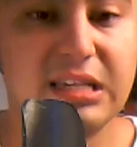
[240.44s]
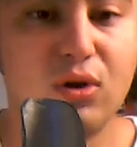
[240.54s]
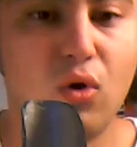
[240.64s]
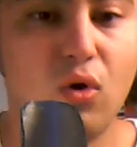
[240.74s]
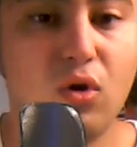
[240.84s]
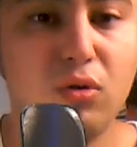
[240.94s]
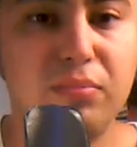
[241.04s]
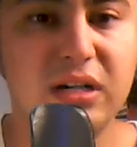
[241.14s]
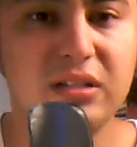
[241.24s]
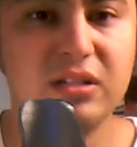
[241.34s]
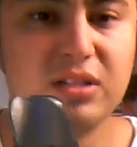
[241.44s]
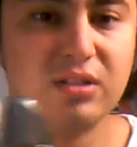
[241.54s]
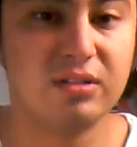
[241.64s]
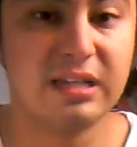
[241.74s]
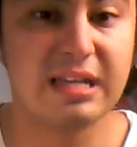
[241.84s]
hole, but
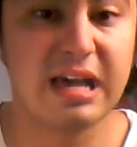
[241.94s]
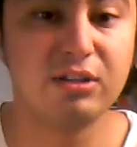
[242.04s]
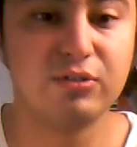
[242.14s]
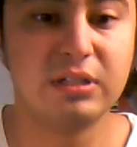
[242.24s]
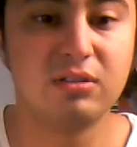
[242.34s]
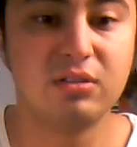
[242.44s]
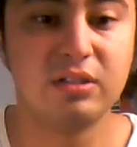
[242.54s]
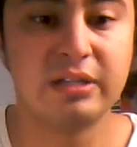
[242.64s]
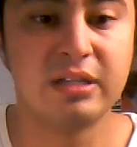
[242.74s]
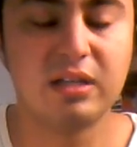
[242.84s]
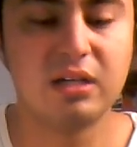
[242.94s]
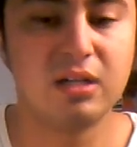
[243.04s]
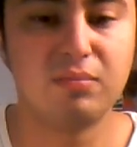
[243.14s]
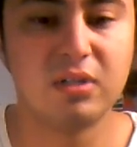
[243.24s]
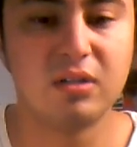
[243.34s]
you can actually look it
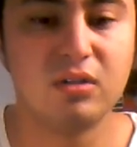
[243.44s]
up.